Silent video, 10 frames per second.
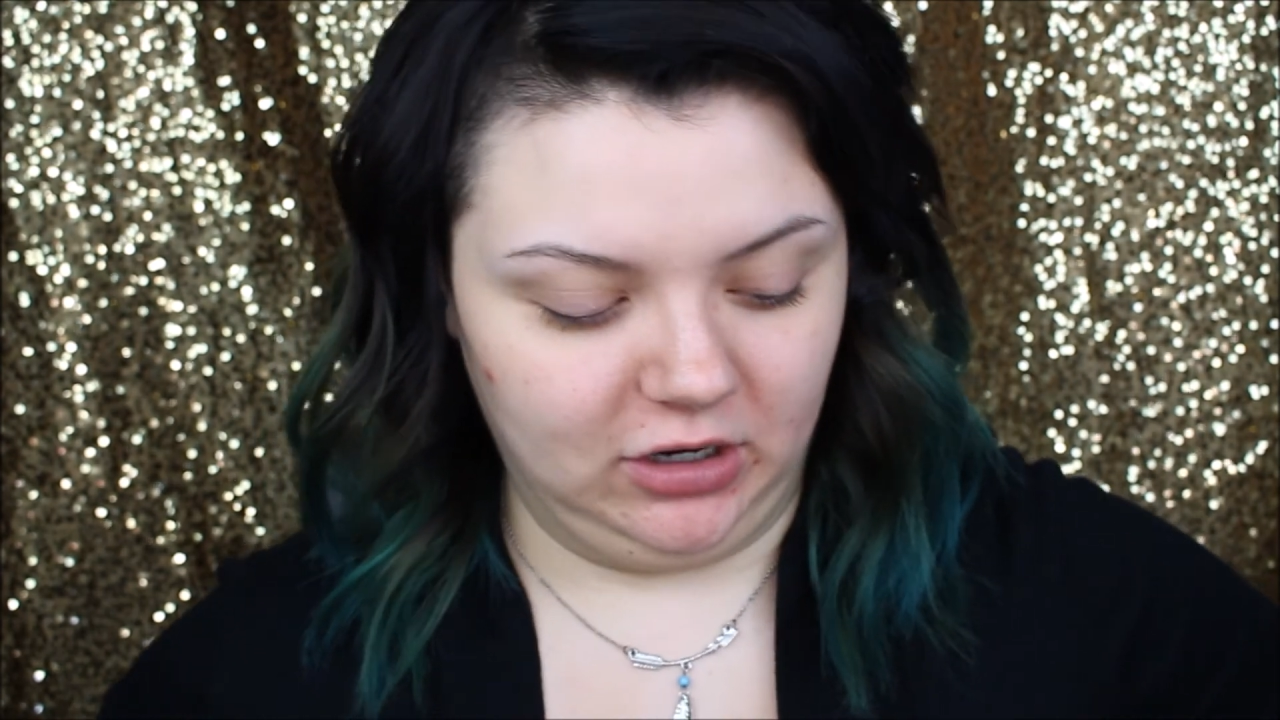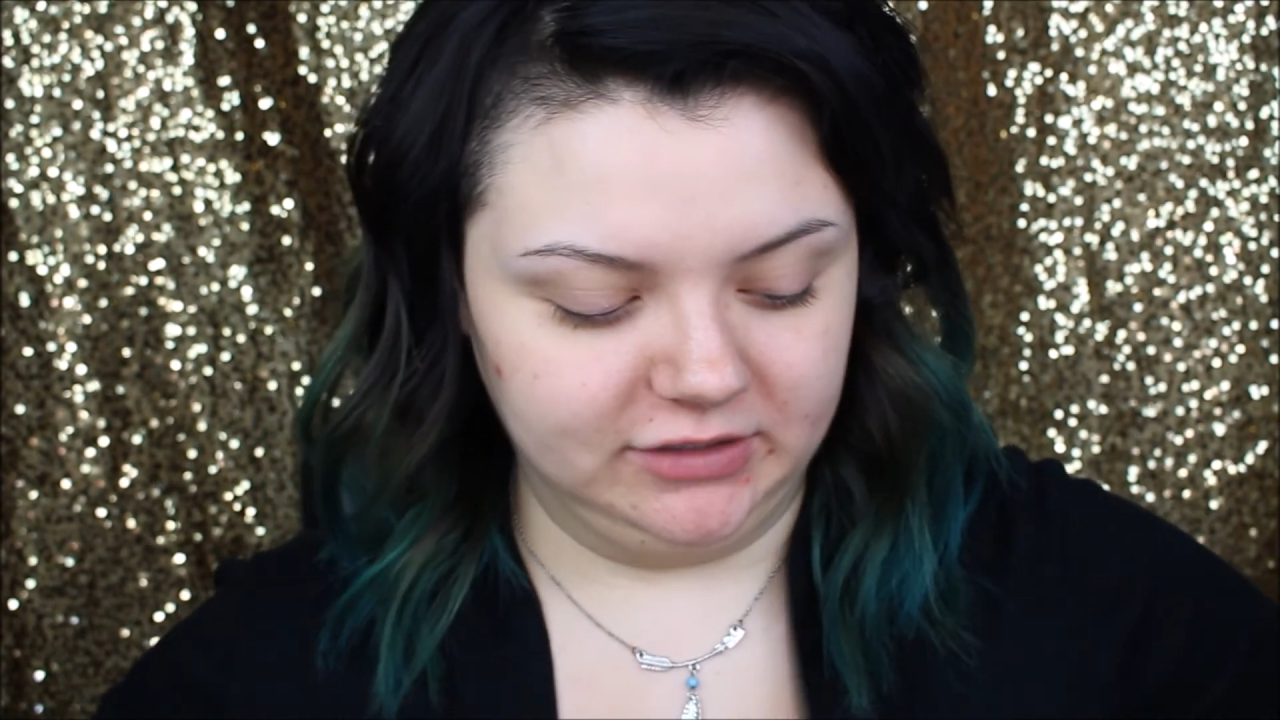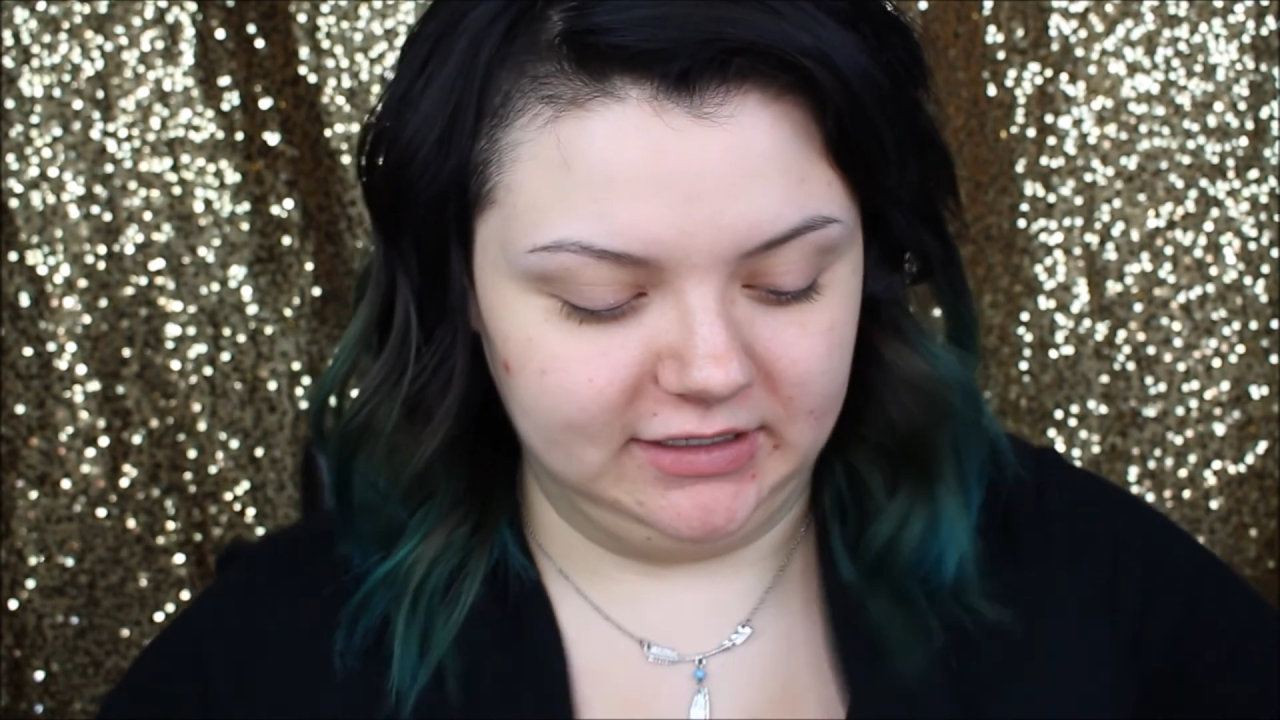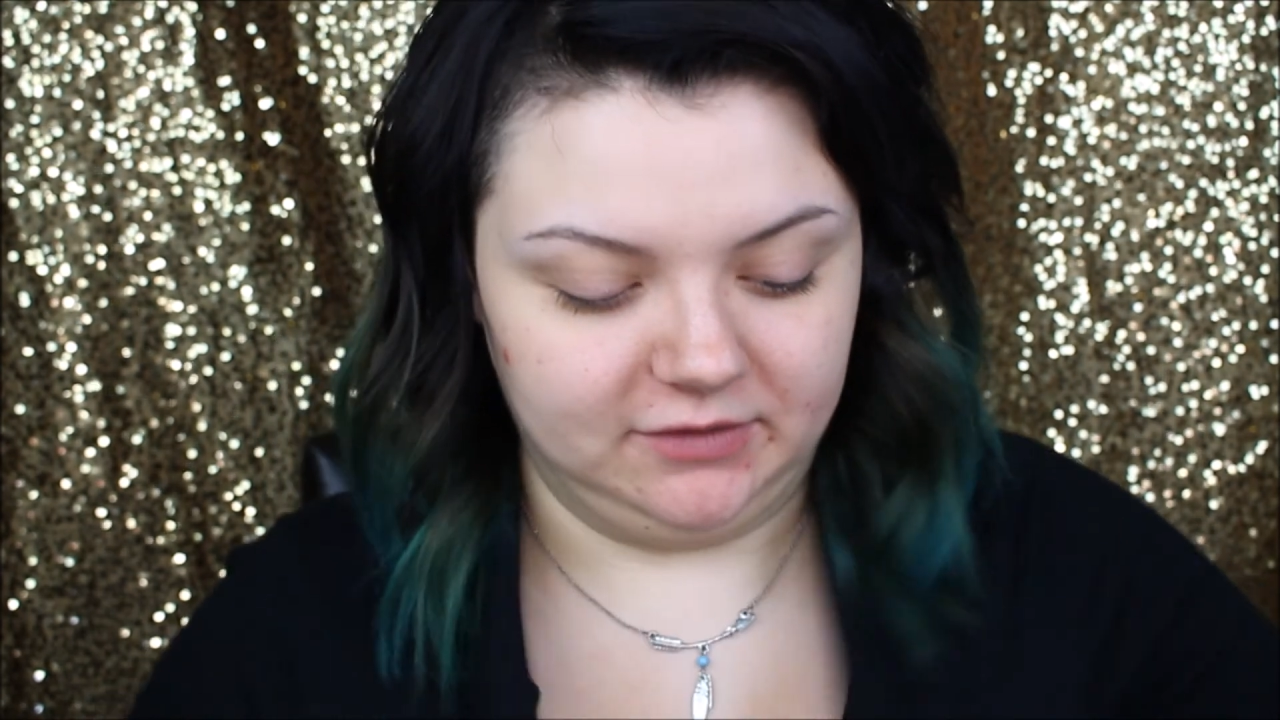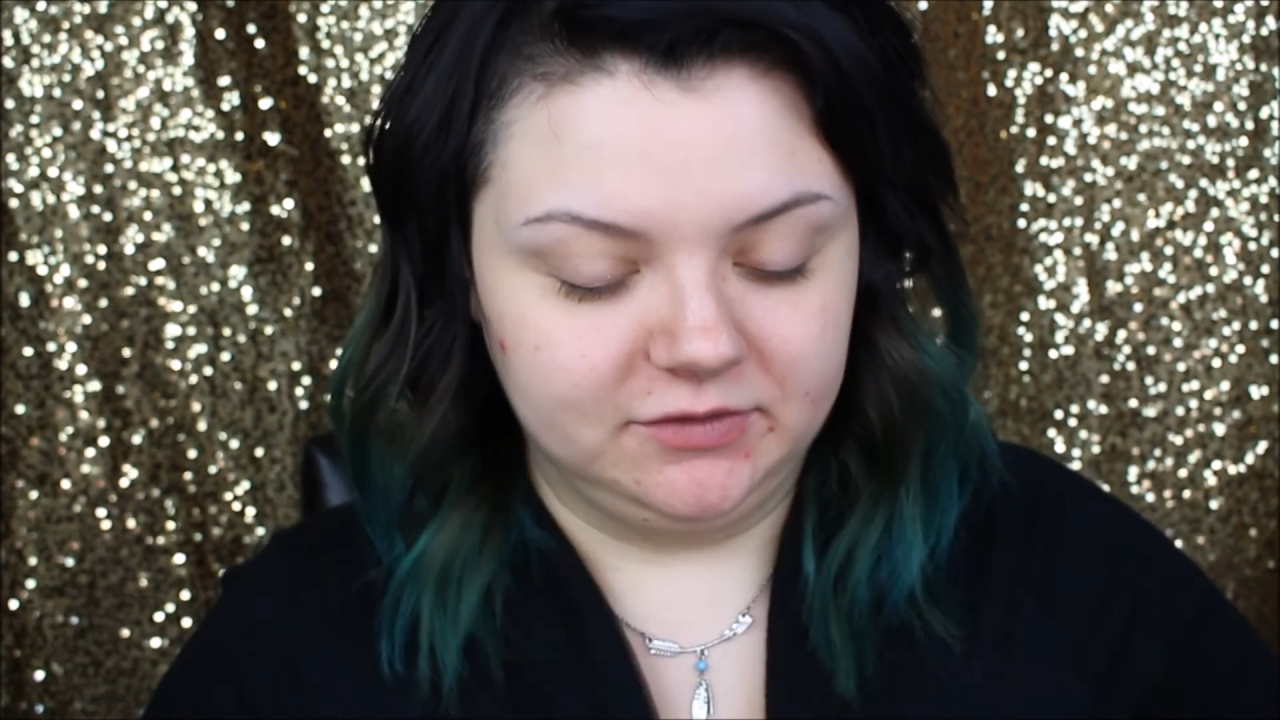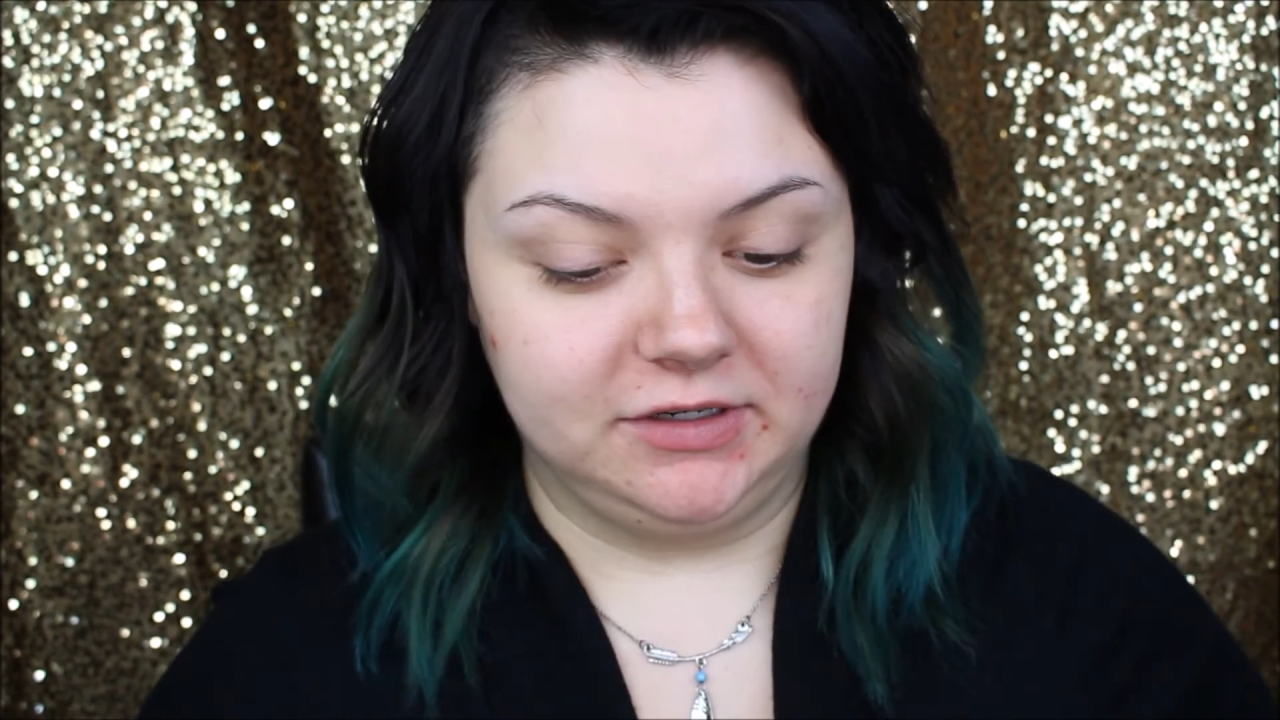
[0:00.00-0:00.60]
ourselves